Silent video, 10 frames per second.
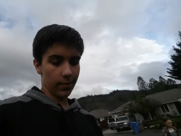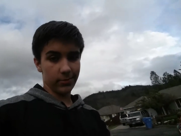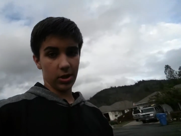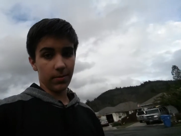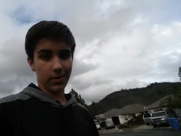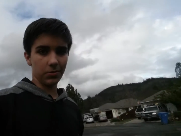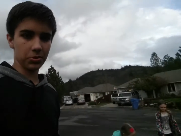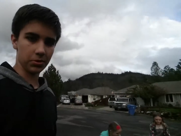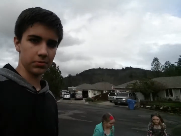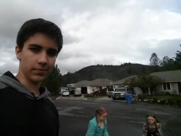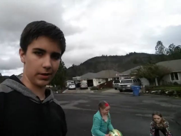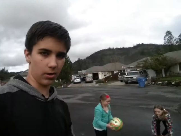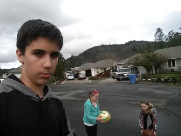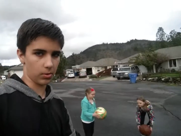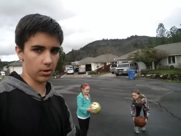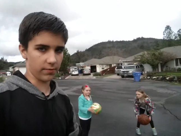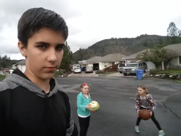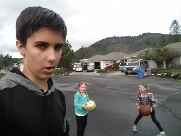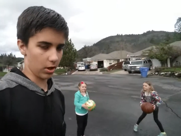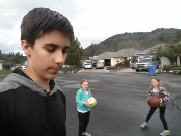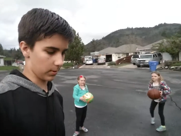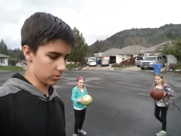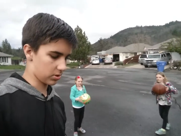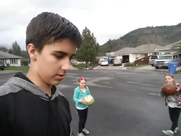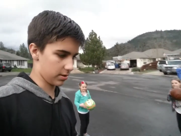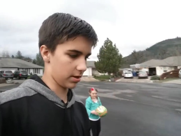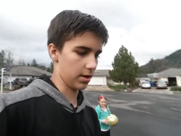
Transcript: I'm gonna be using my GoPro to vlog most of